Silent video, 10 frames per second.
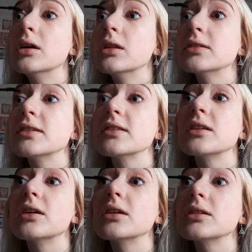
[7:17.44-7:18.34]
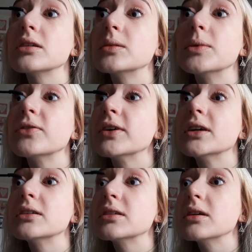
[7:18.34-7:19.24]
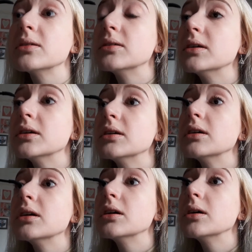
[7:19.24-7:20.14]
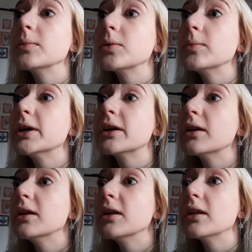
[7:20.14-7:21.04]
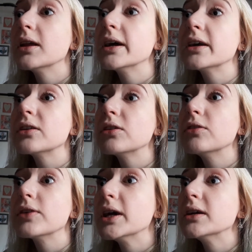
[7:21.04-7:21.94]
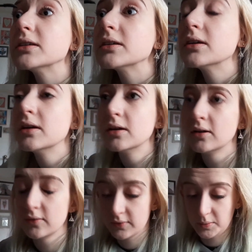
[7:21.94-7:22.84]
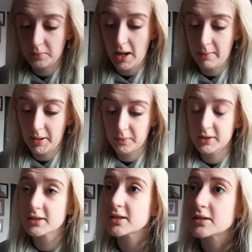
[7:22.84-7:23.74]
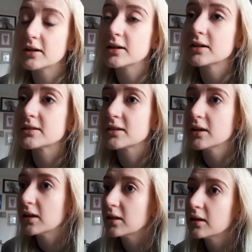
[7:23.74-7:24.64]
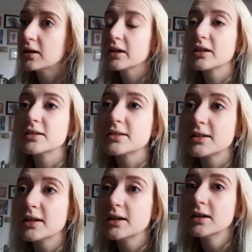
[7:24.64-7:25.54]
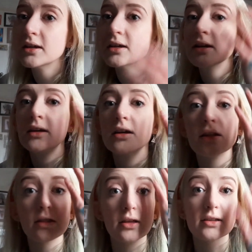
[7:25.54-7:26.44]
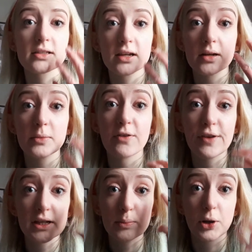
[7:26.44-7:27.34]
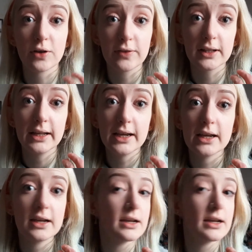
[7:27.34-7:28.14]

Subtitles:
This is the dark side of my face, so I'm probably gonna look like Two-Face from Batman when this is done, because I can see this side of my face perfectly.